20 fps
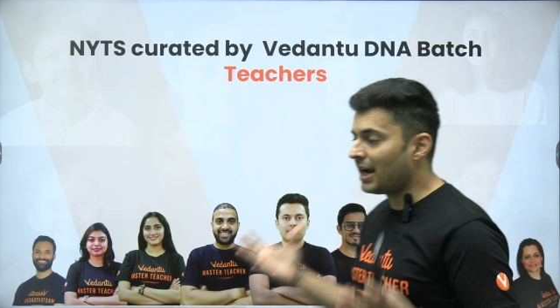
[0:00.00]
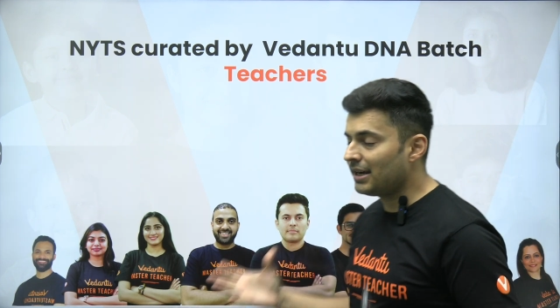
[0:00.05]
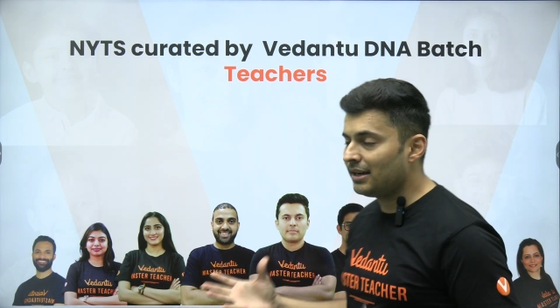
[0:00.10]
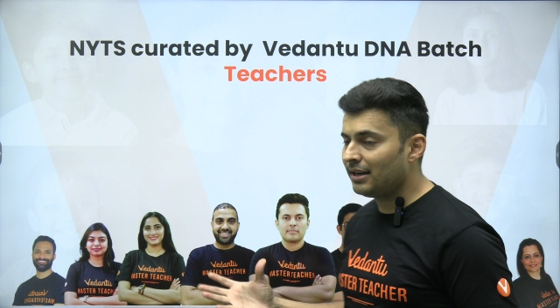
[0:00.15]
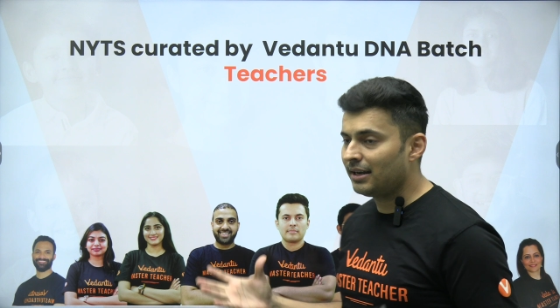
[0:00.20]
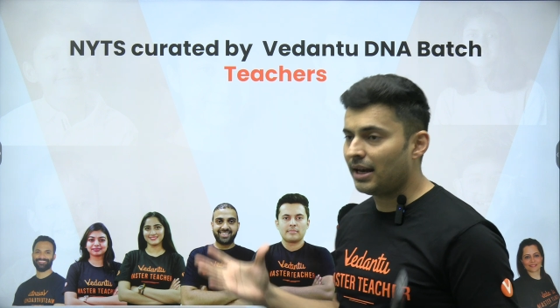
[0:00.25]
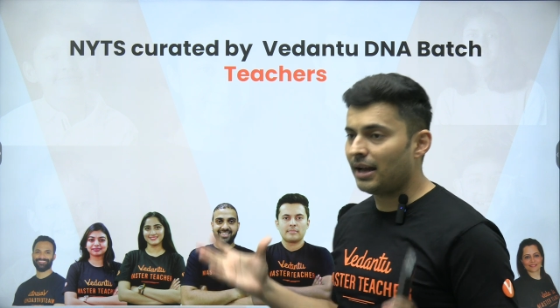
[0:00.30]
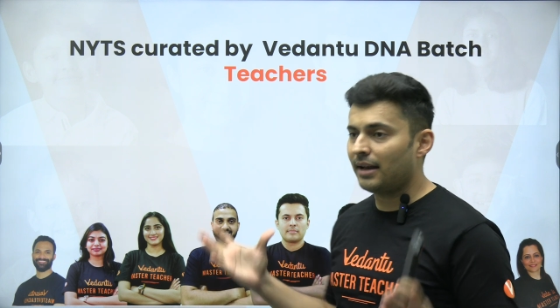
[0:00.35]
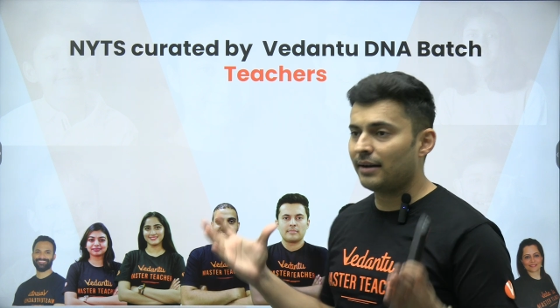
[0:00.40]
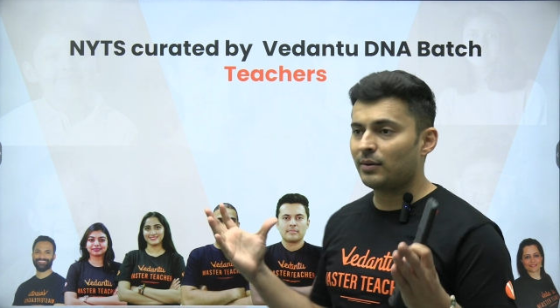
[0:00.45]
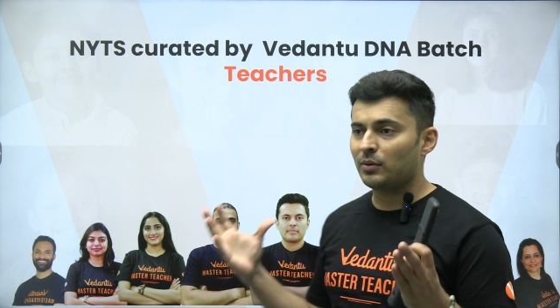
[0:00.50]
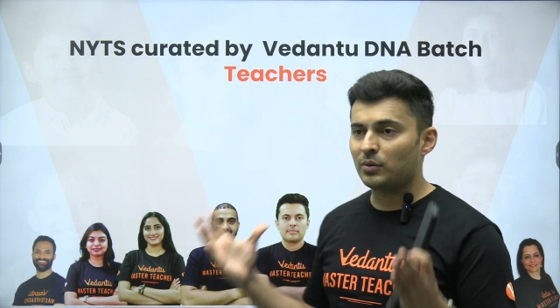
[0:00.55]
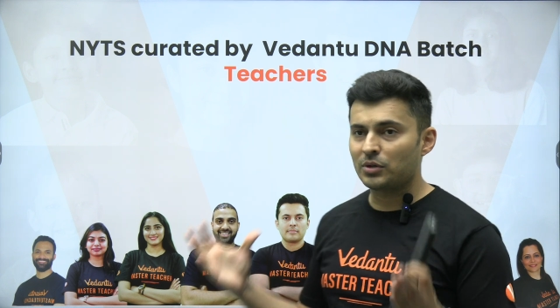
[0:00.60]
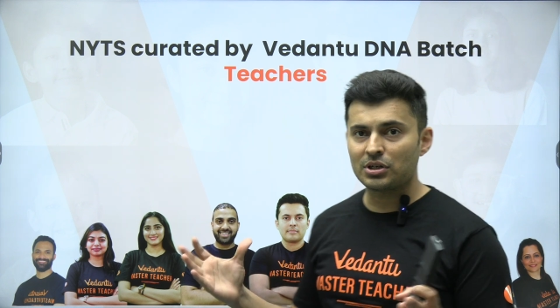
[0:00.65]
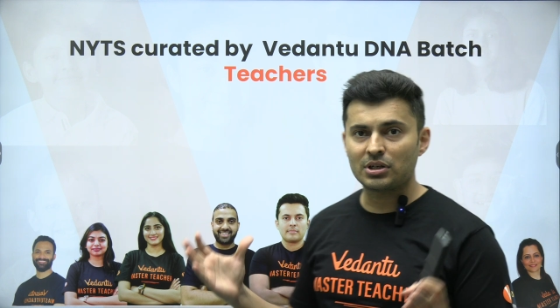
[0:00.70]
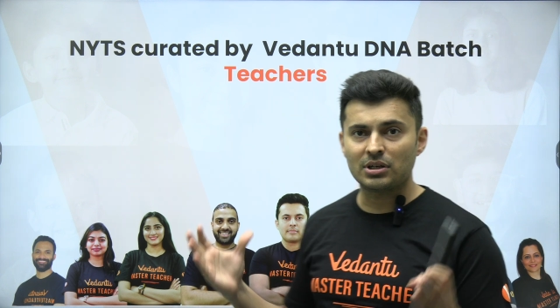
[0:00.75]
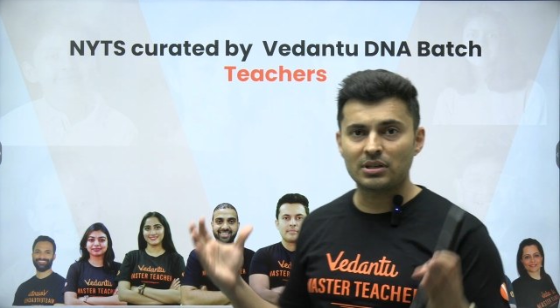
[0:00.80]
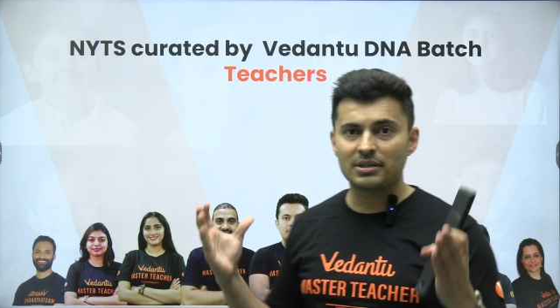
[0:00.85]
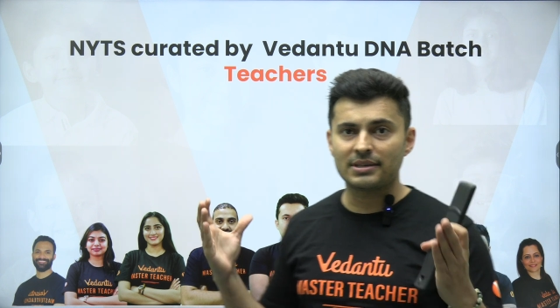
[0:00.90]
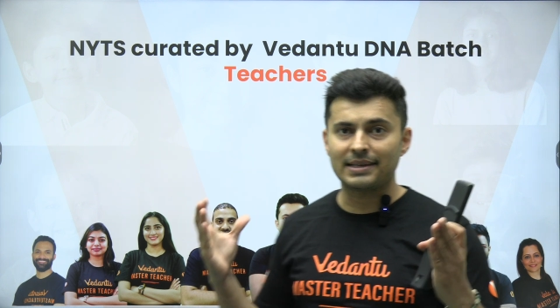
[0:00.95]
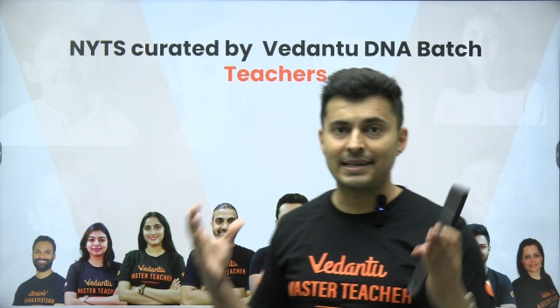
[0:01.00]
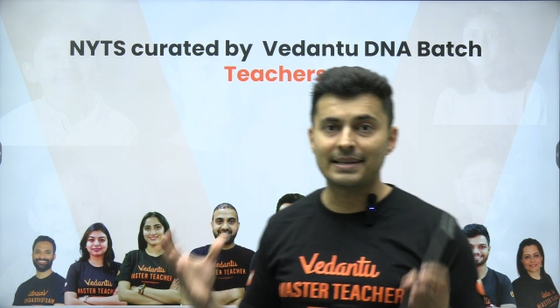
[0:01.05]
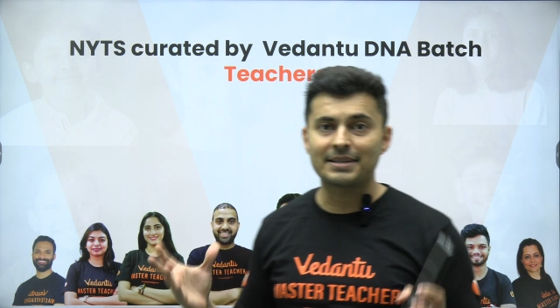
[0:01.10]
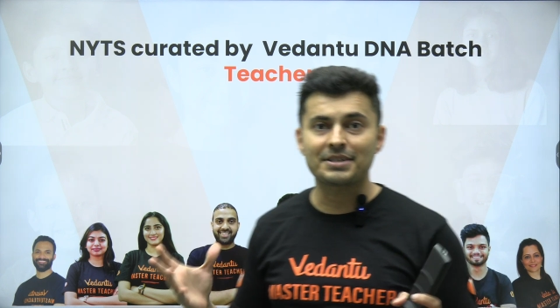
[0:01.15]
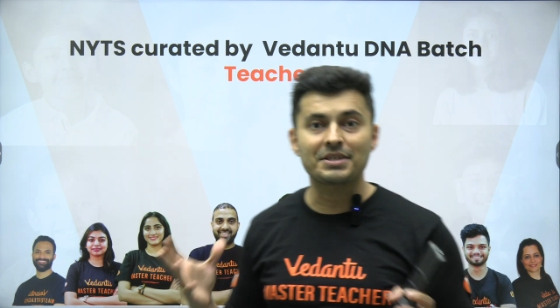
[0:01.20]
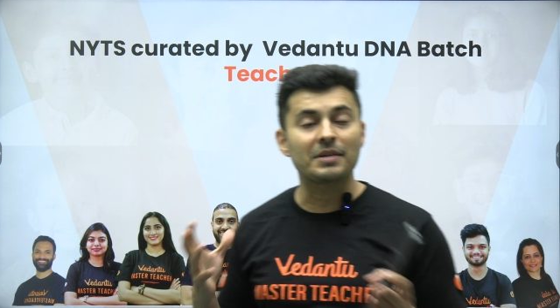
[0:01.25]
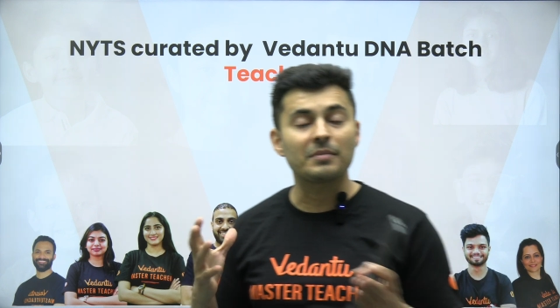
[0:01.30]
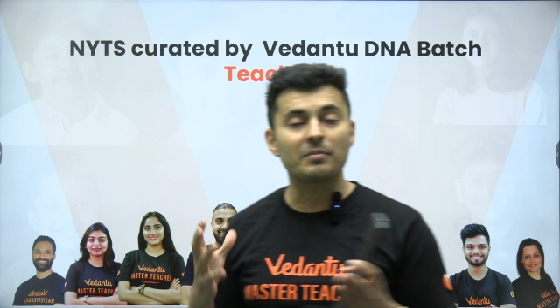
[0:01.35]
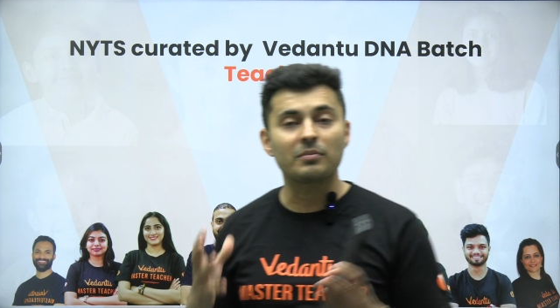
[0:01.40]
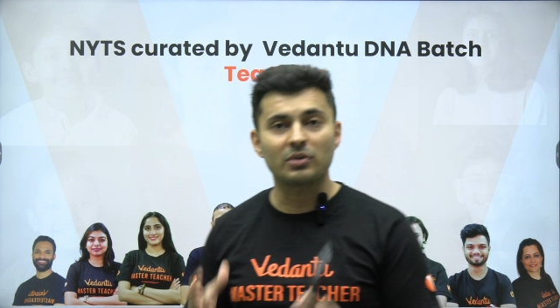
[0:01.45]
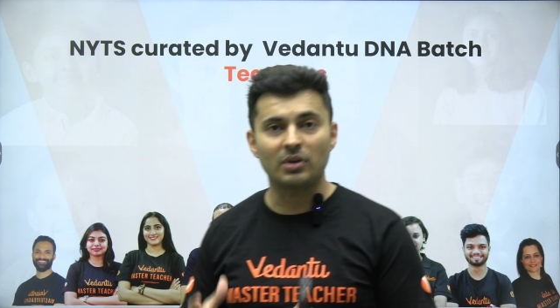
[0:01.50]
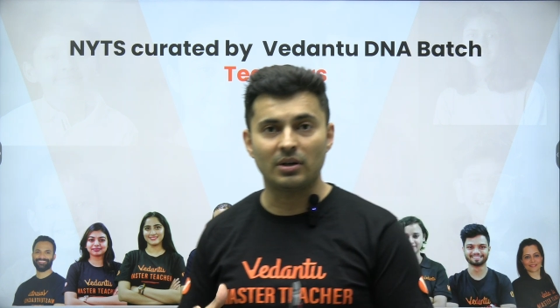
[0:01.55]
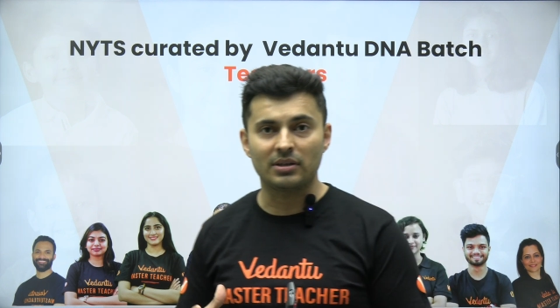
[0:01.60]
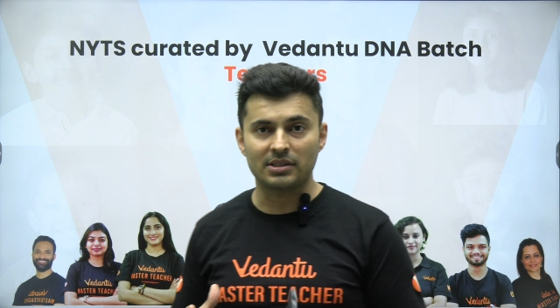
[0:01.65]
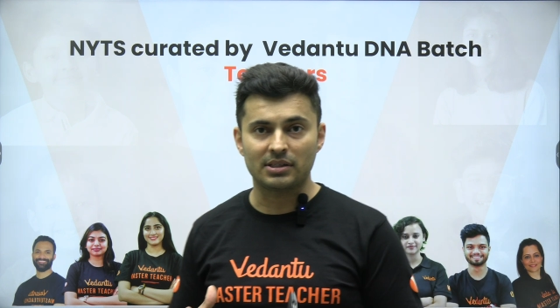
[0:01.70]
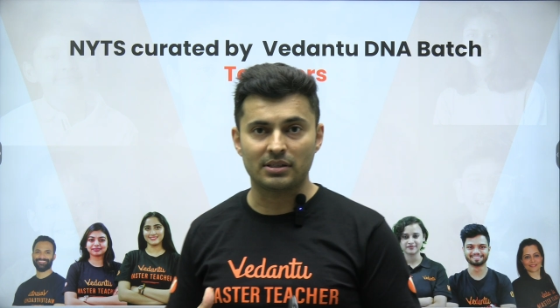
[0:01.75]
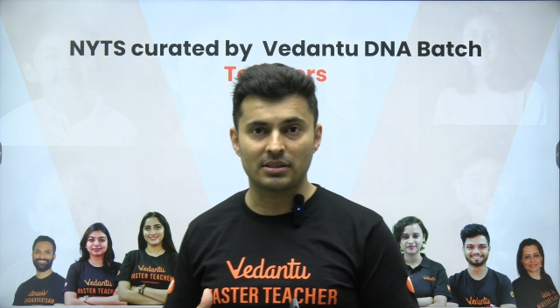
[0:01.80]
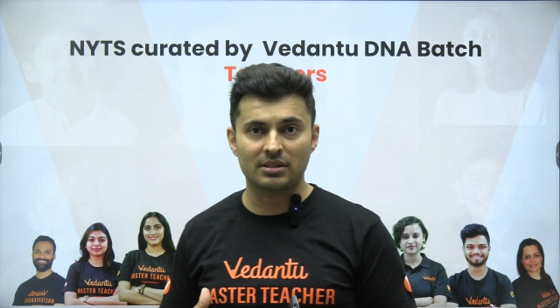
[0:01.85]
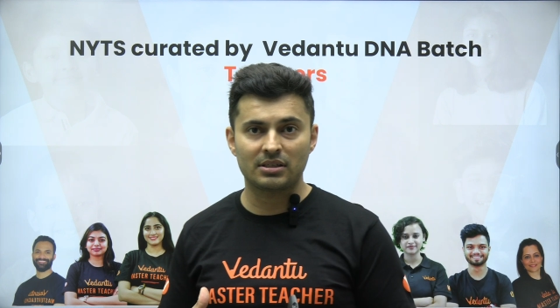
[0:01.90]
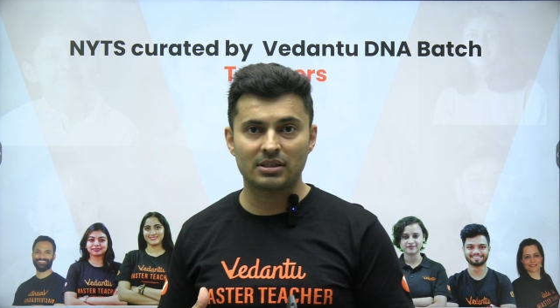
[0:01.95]
entire question selection
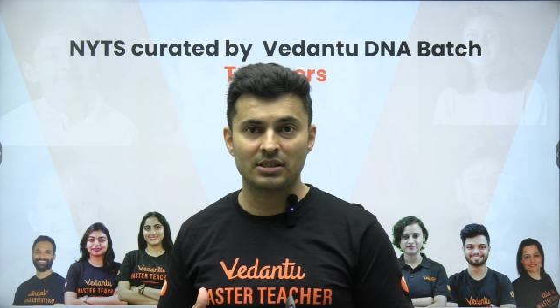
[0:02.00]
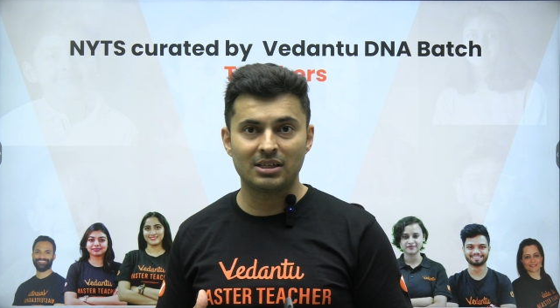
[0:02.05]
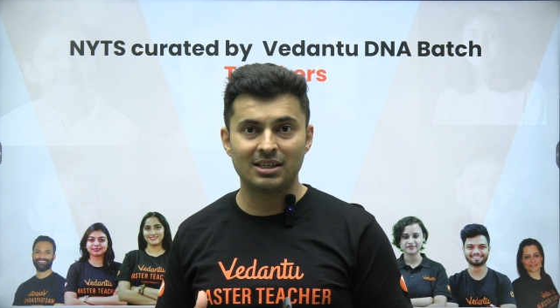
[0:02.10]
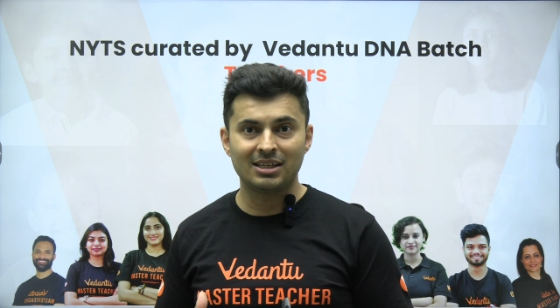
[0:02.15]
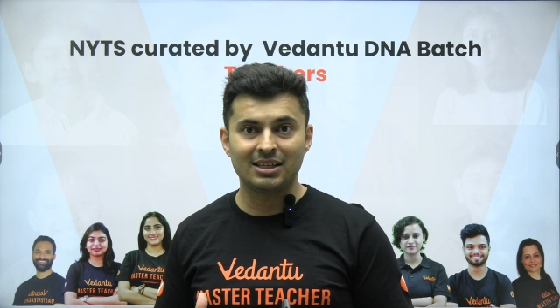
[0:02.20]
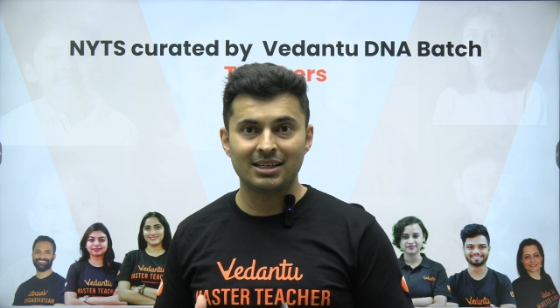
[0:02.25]
process.